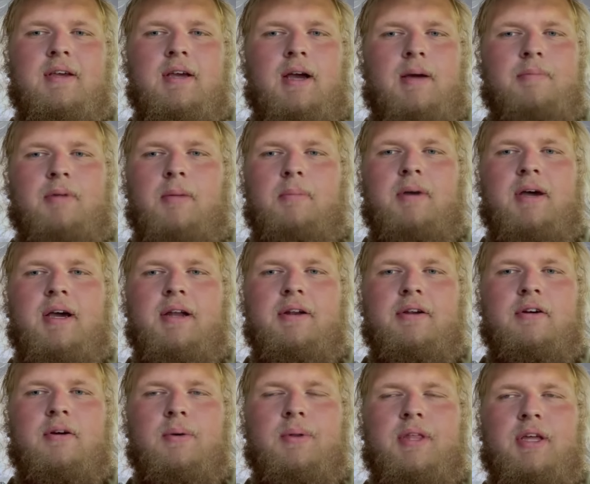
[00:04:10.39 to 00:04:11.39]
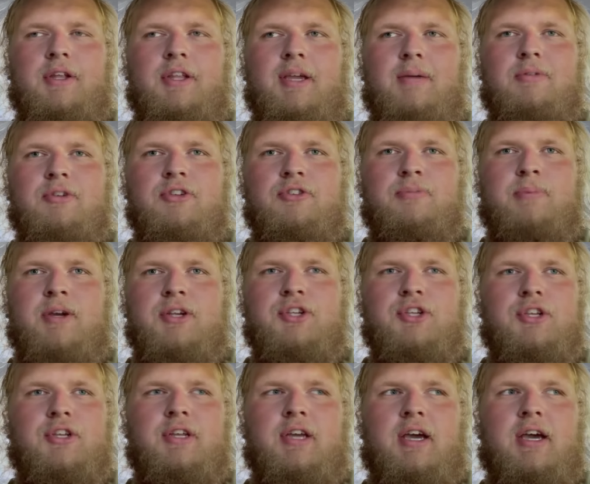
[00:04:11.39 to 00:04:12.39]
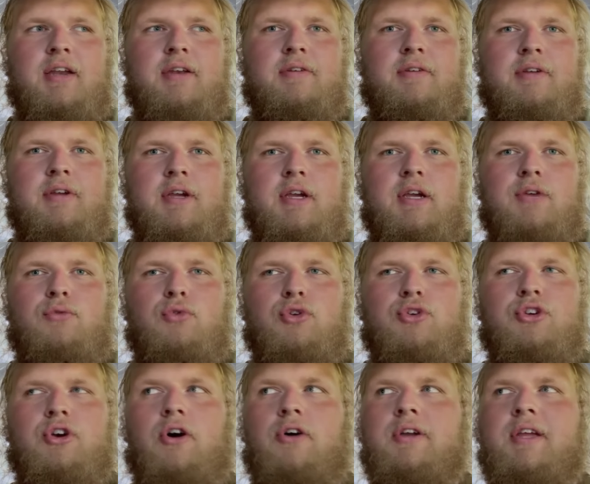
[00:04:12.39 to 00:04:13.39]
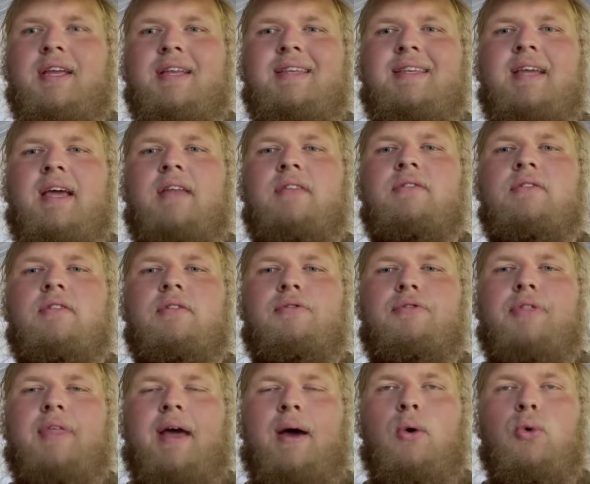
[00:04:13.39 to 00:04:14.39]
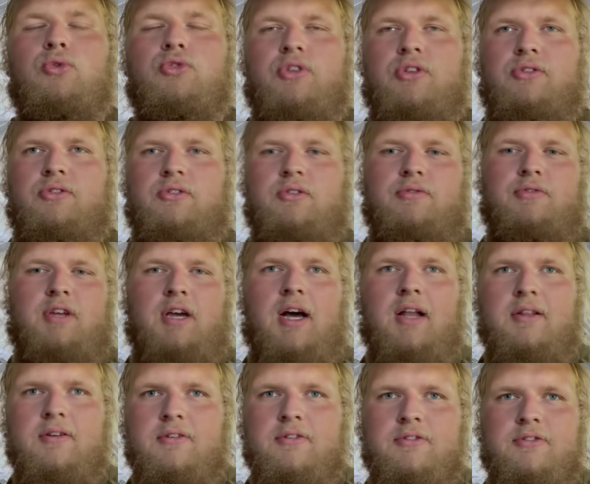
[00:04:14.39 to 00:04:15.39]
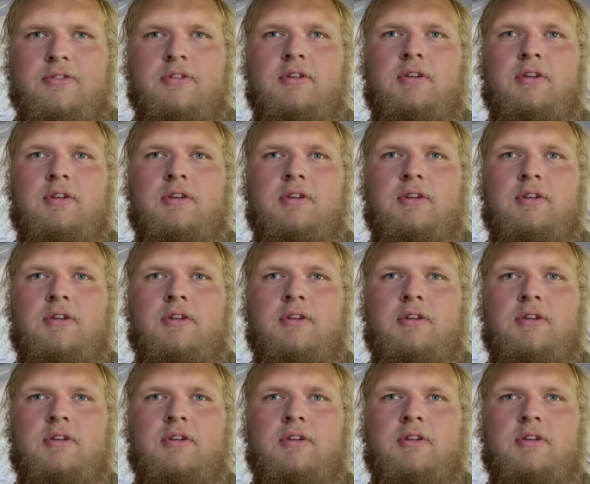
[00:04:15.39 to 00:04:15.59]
I'm not buying a car with hail damage, especially not if we're talking tens of thousands of dollars.